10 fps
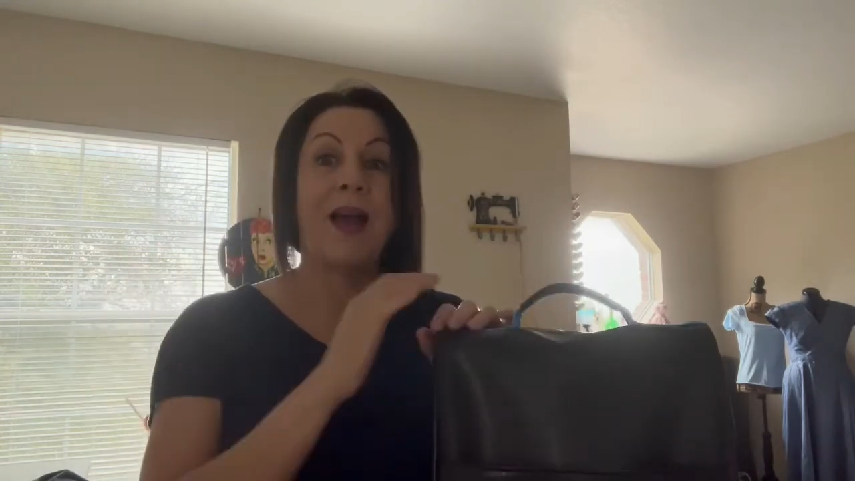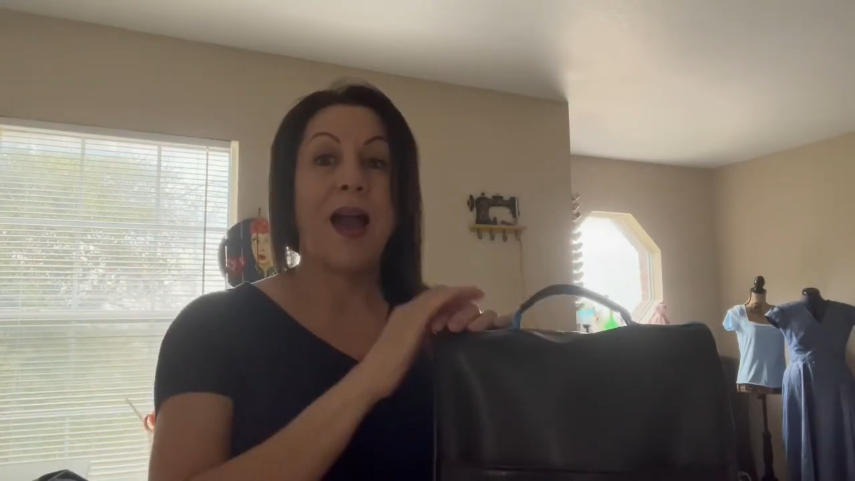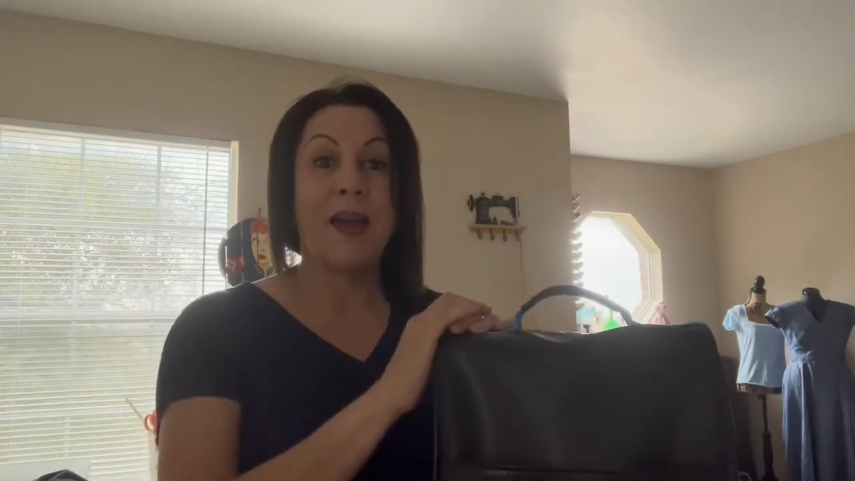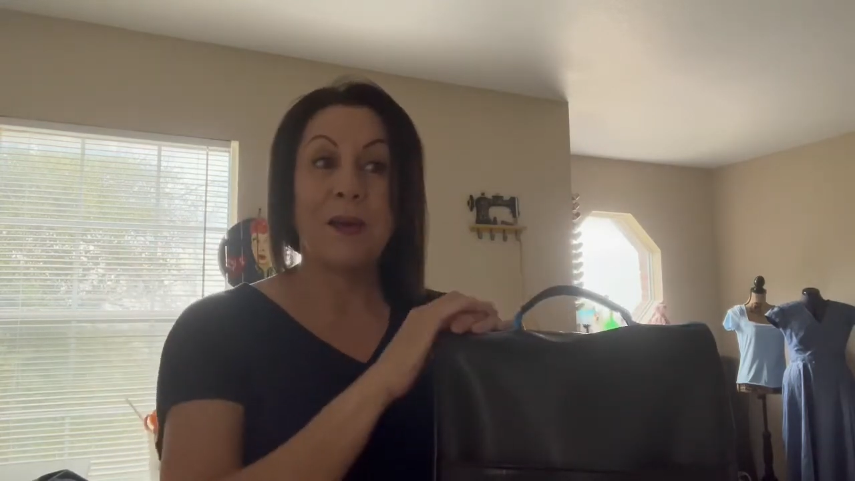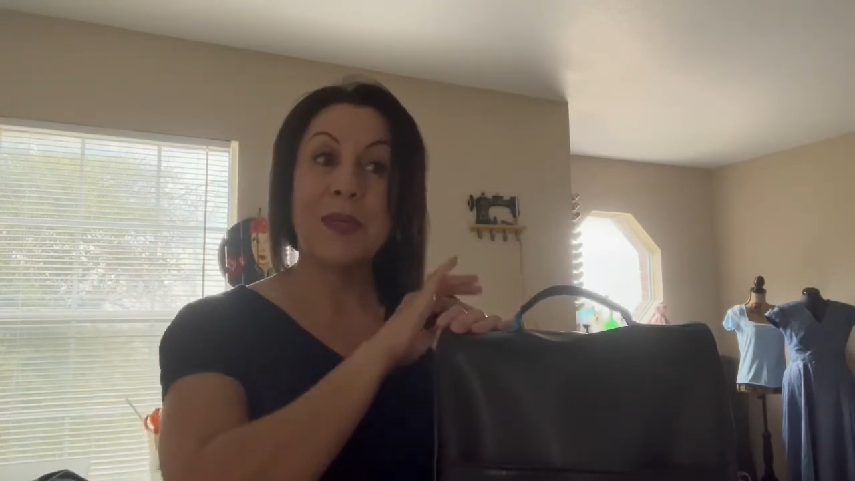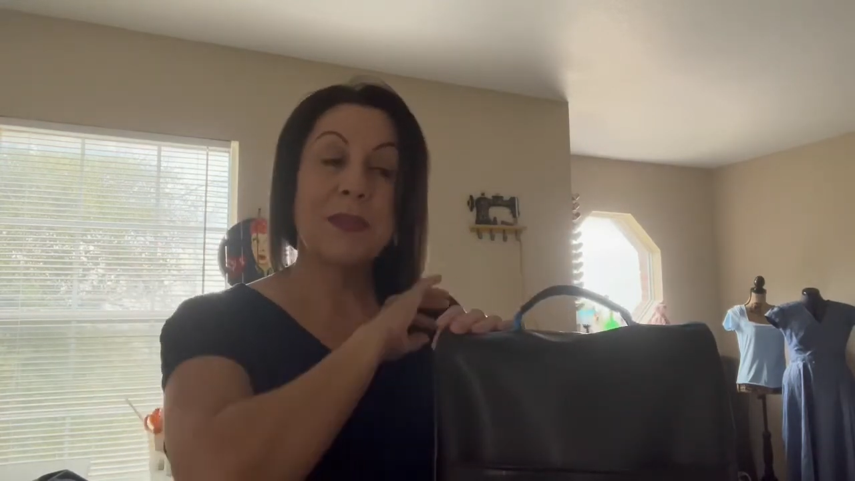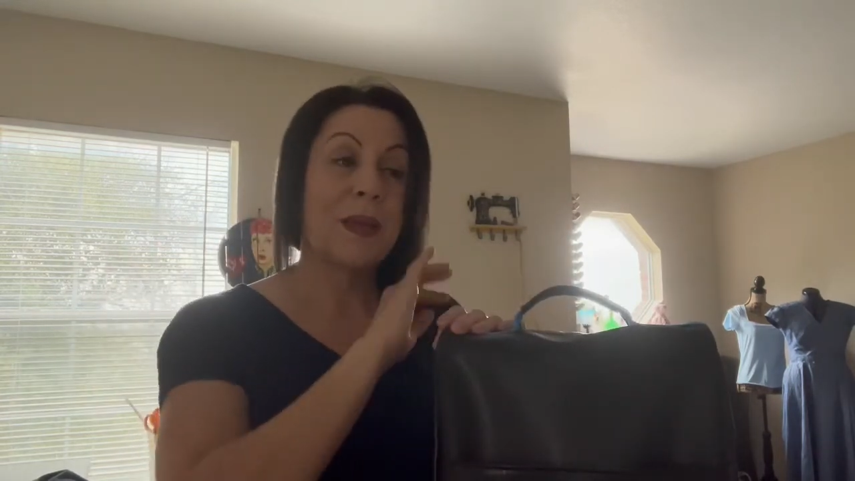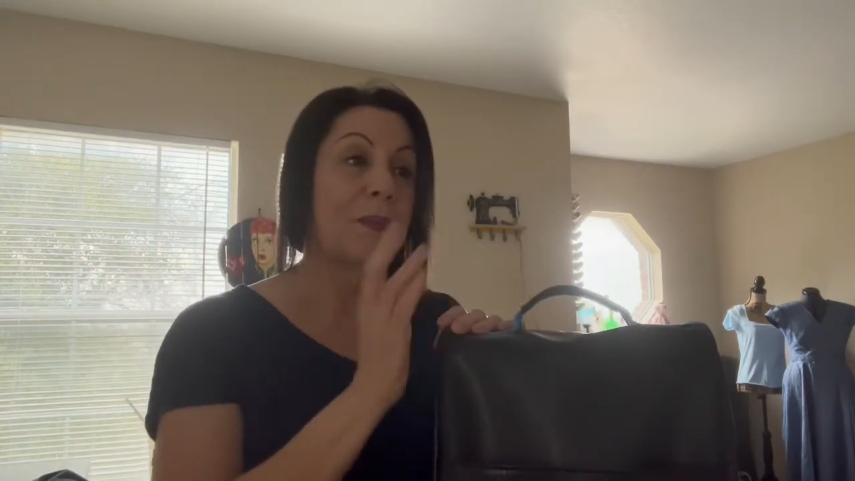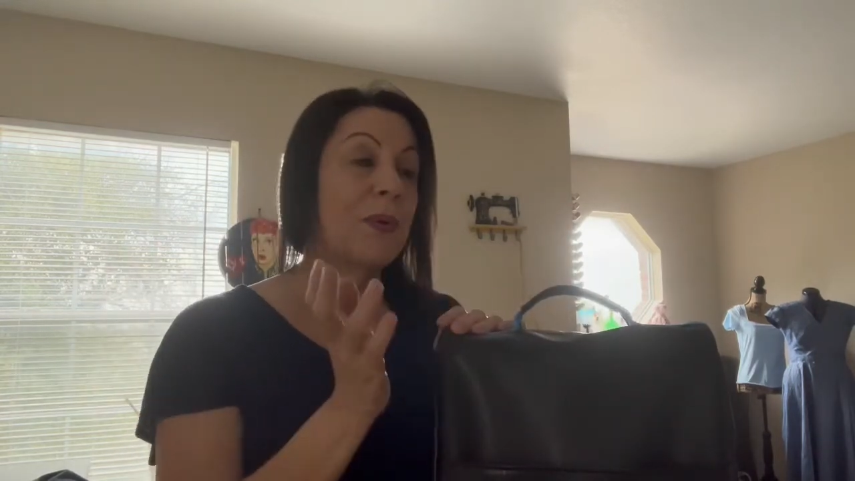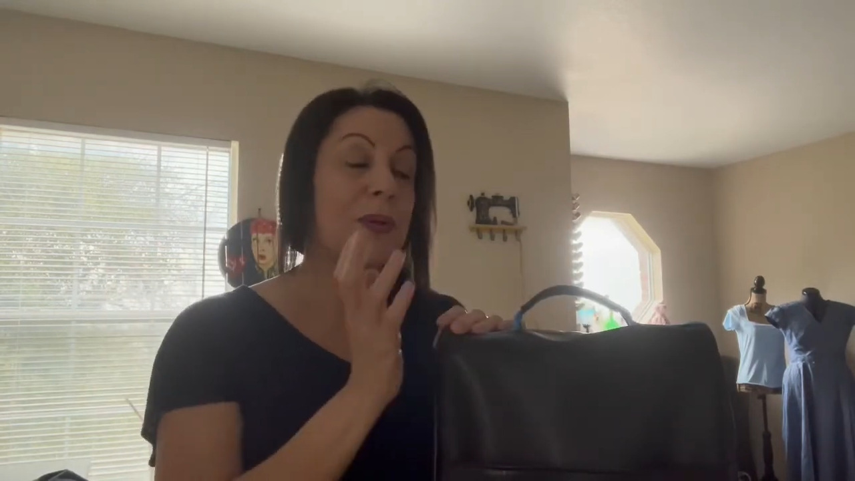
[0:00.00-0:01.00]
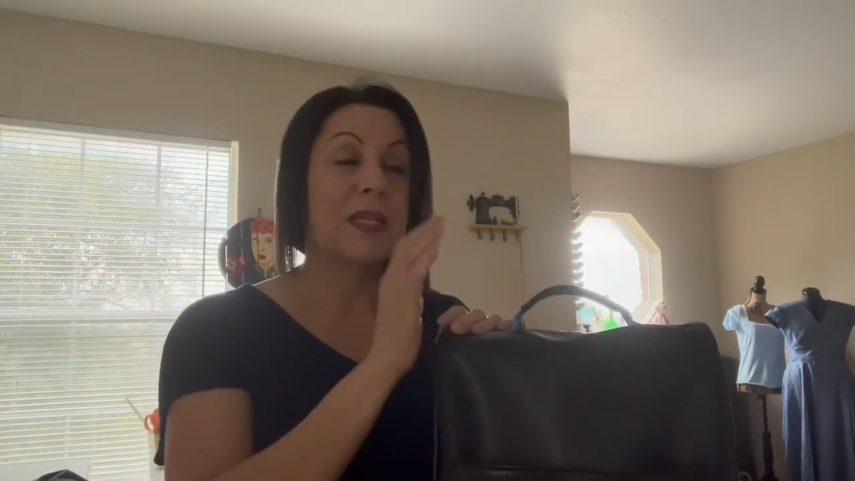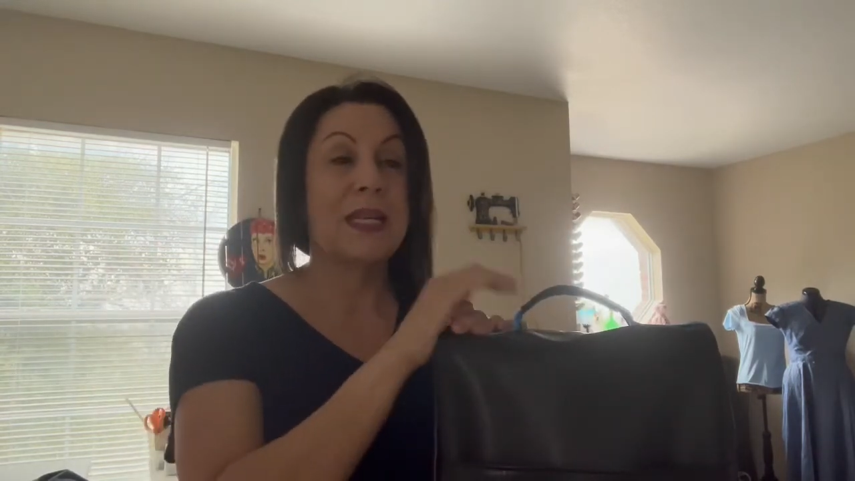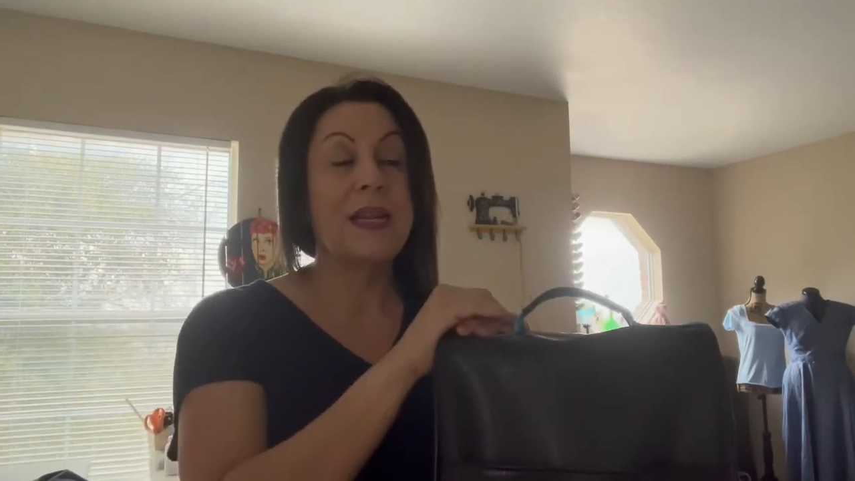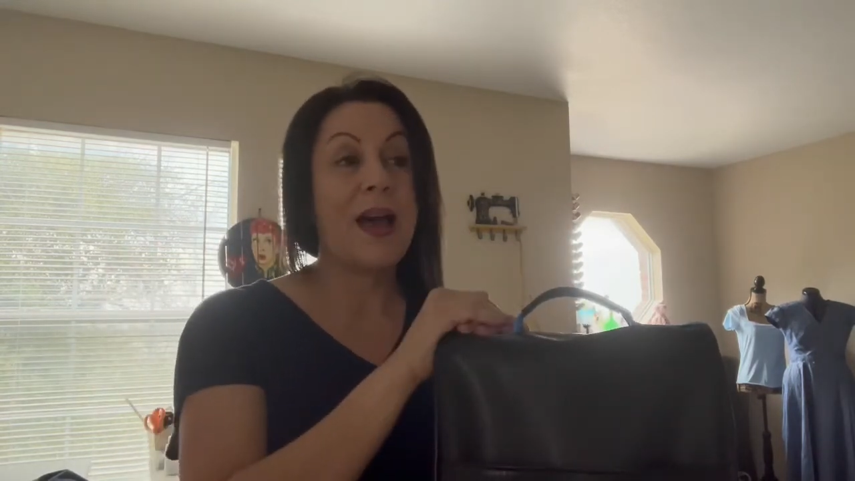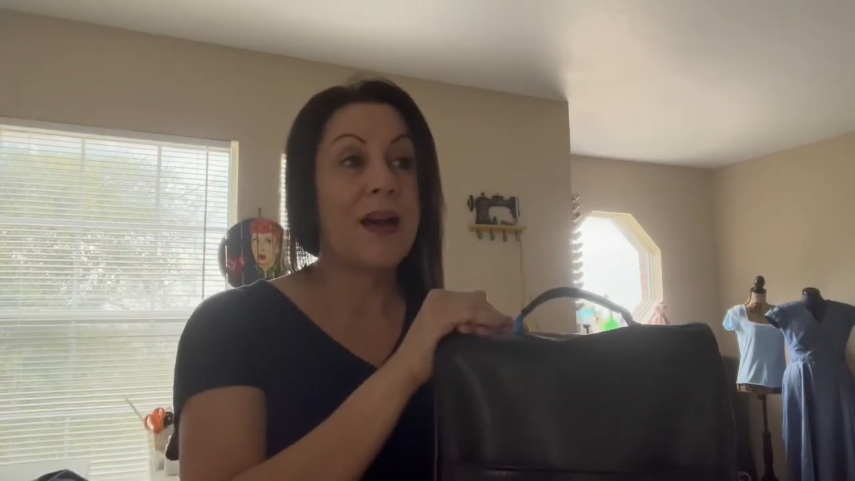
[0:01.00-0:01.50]
I always make more than
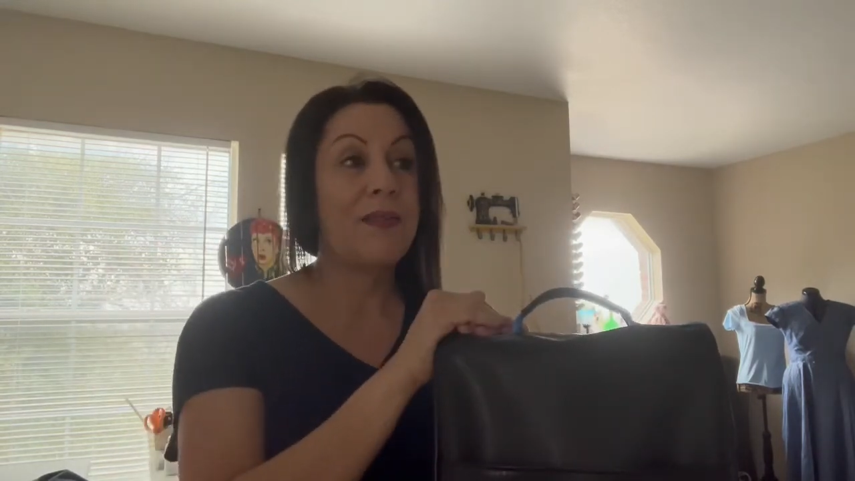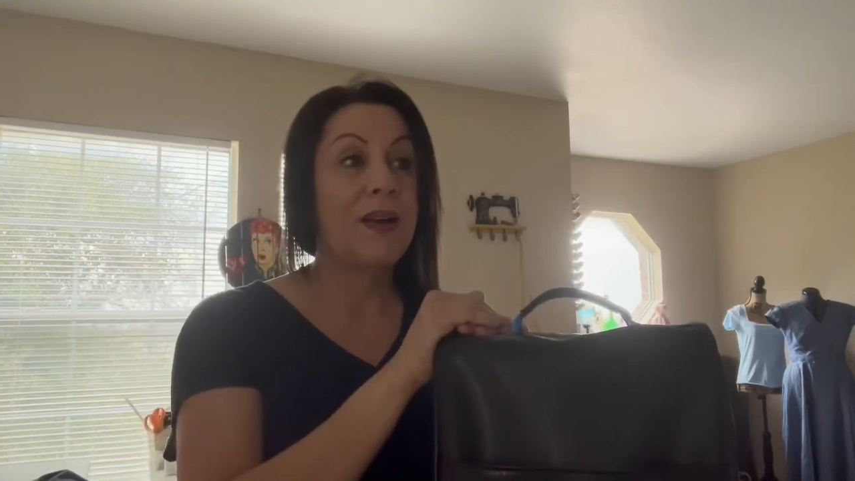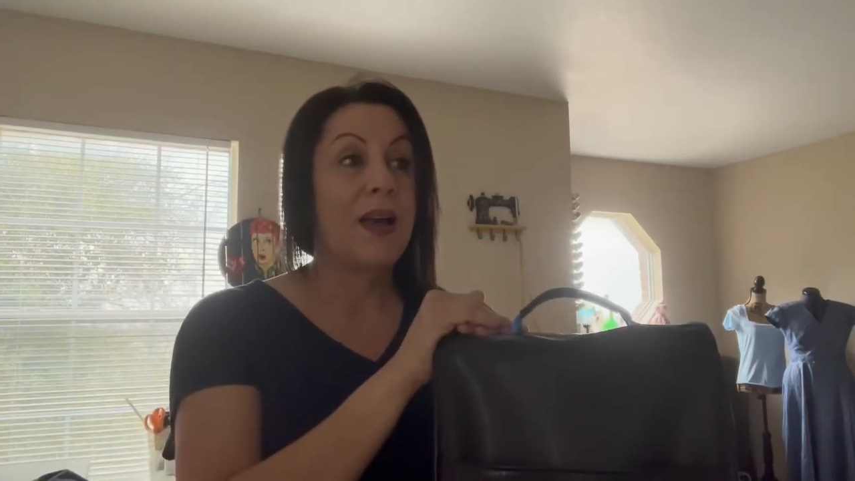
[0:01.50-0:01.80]
enough.